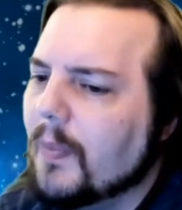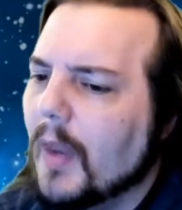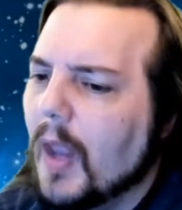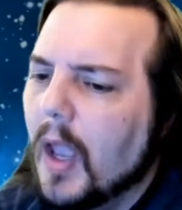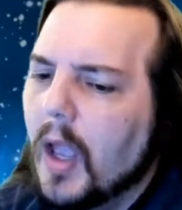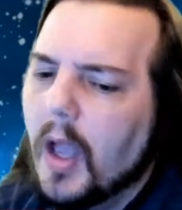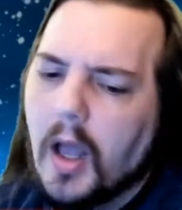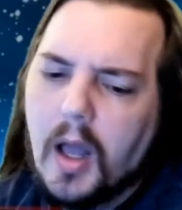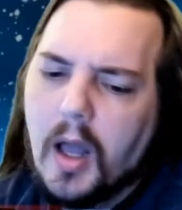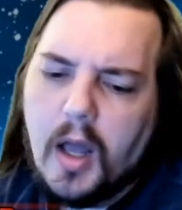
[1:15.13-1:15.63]

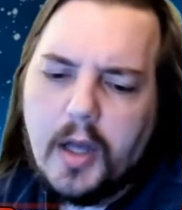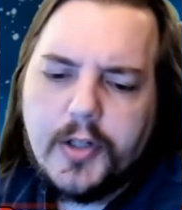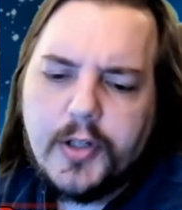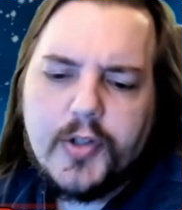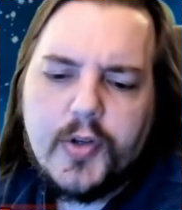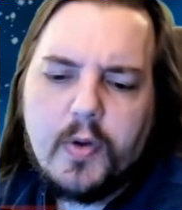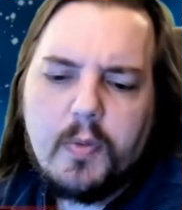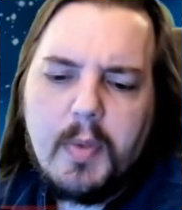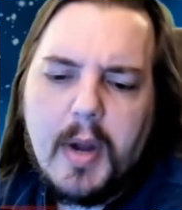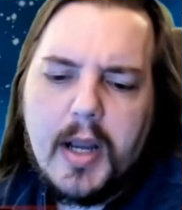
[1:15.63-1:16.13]

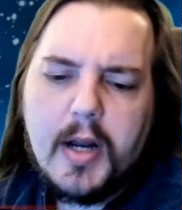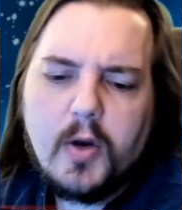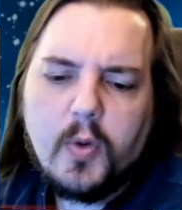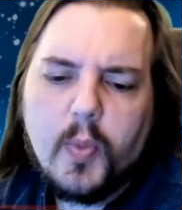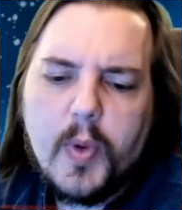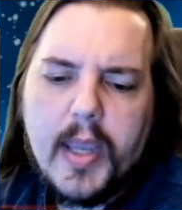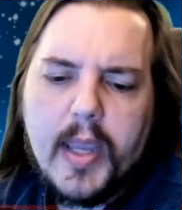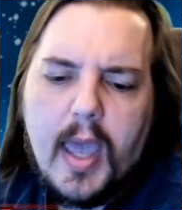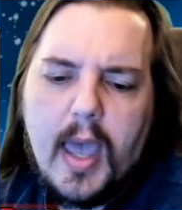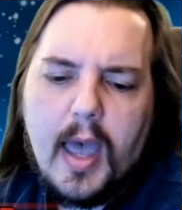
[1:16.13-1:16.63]
Just a reminder,
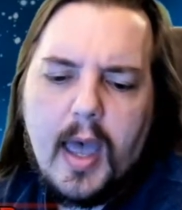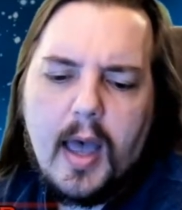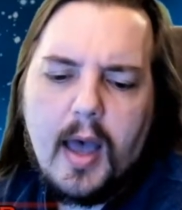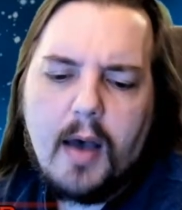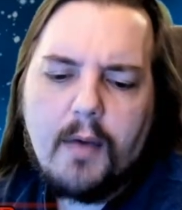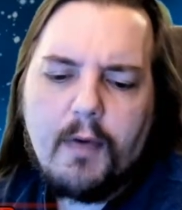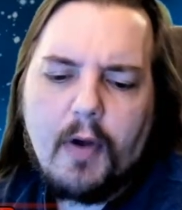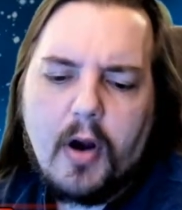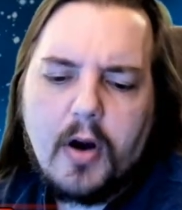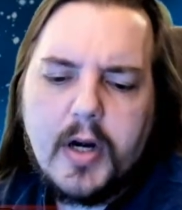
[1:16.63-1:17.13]
we
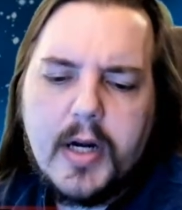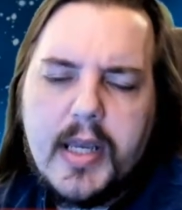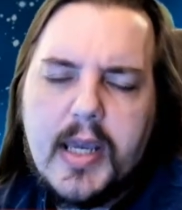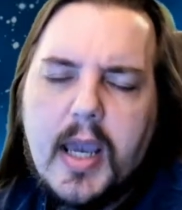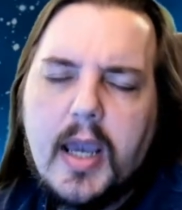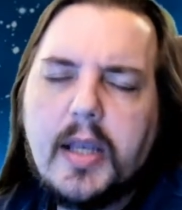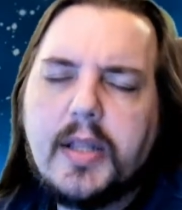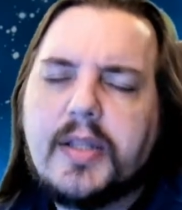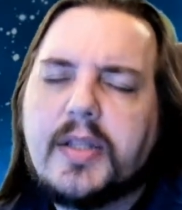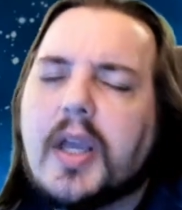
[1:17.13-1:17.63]
have
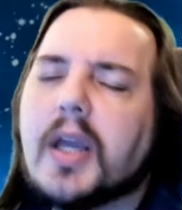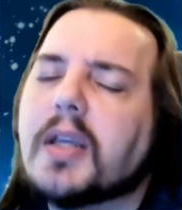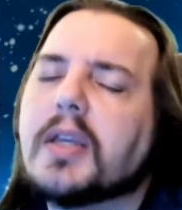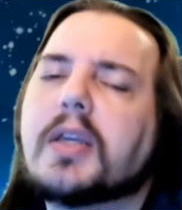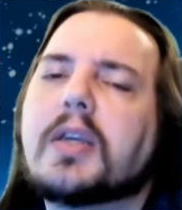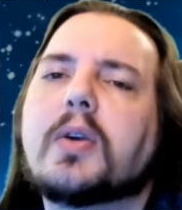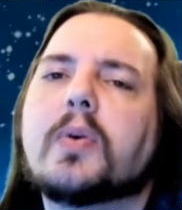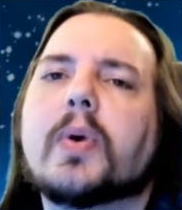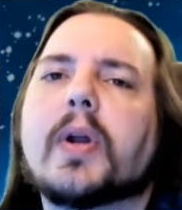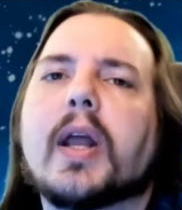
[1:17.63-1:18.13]
RDA Tech
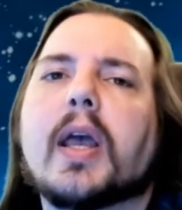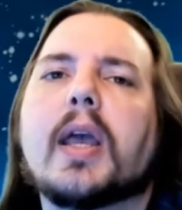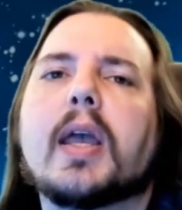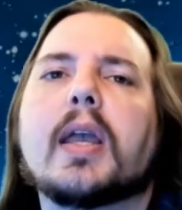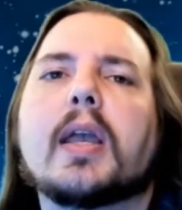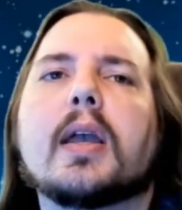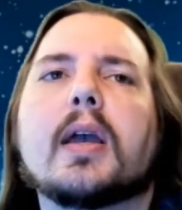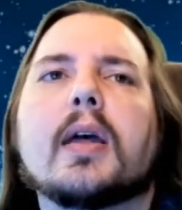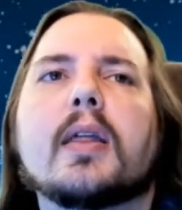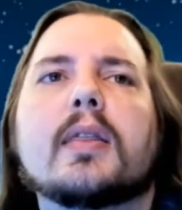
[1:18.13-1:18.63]

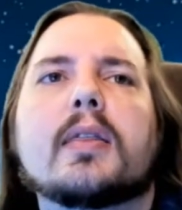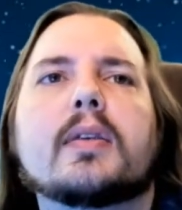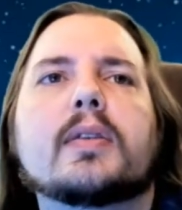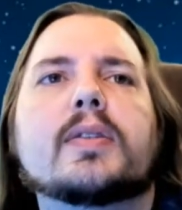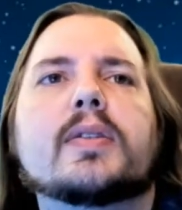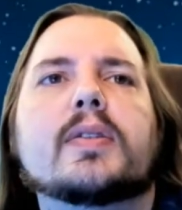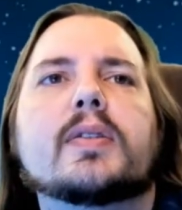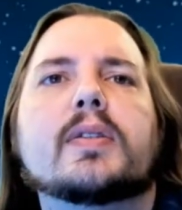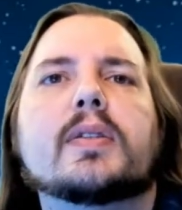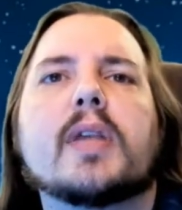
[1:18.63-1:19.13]
Q&A this
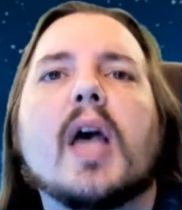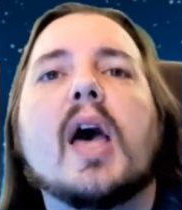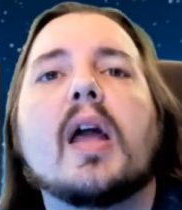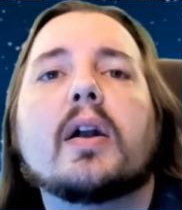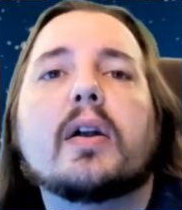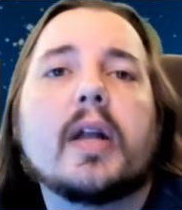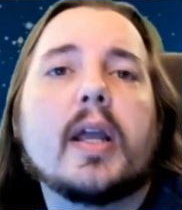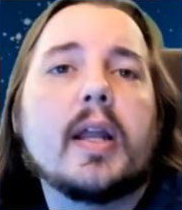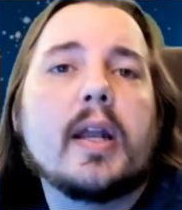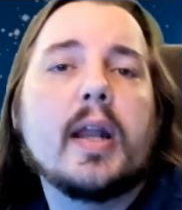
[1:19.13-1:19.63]

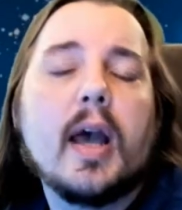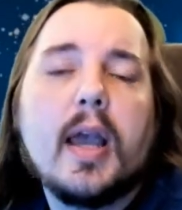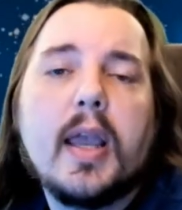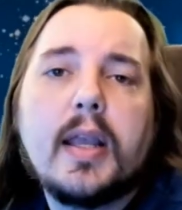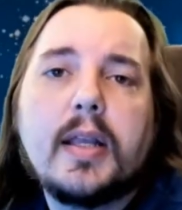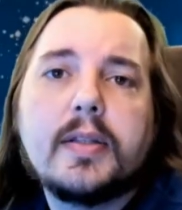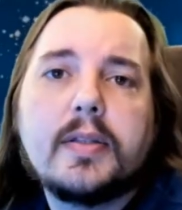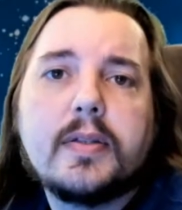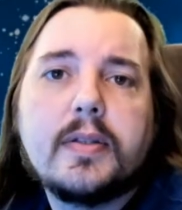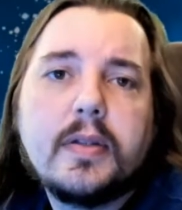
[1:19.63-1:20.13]
Saturday
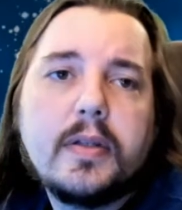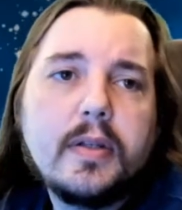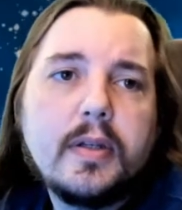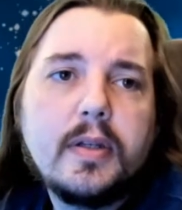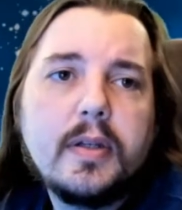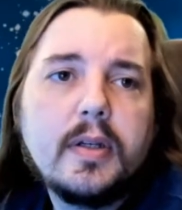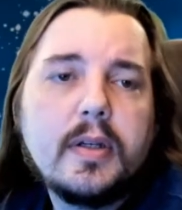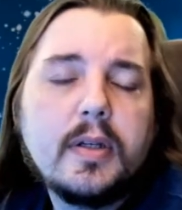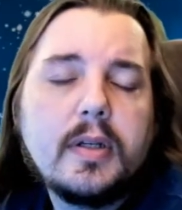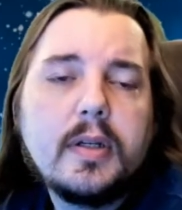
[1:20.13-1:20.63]
night,
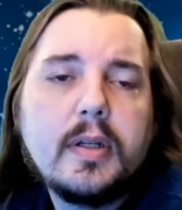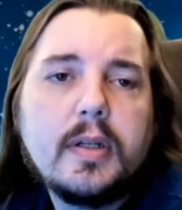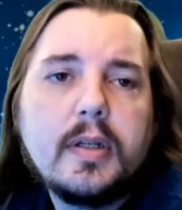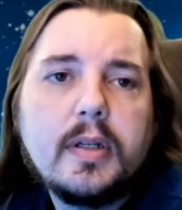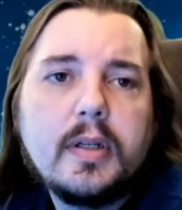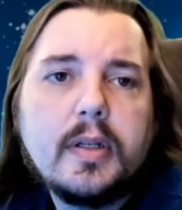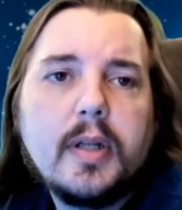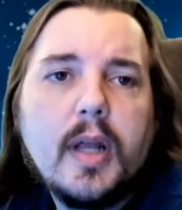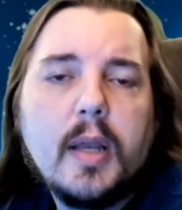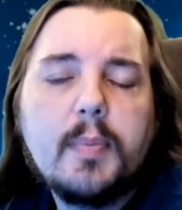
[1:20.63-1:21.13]

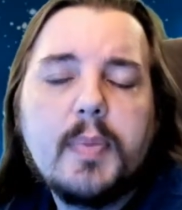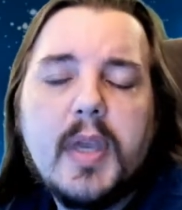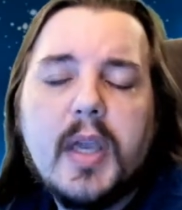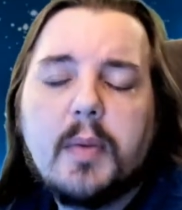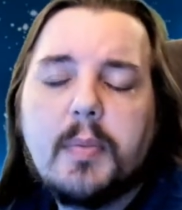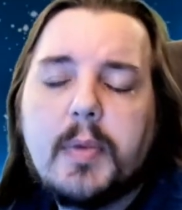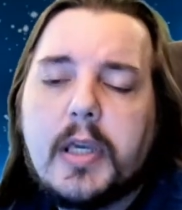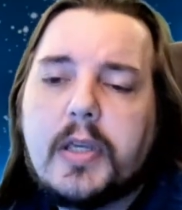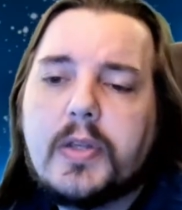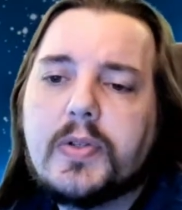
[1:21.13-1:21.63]
9
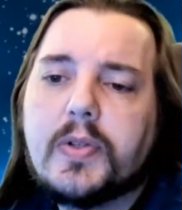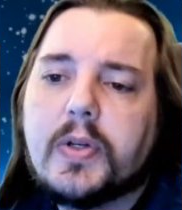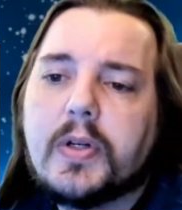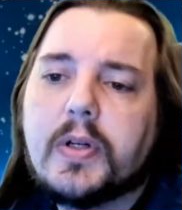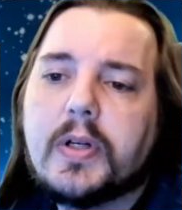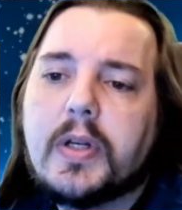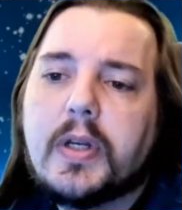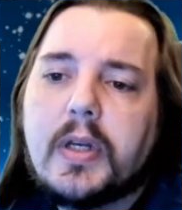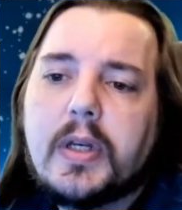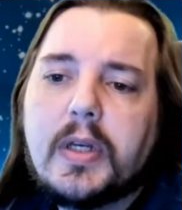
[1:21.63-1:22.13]
p.m.
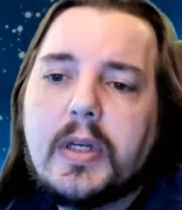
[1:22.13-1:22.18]
Eastern.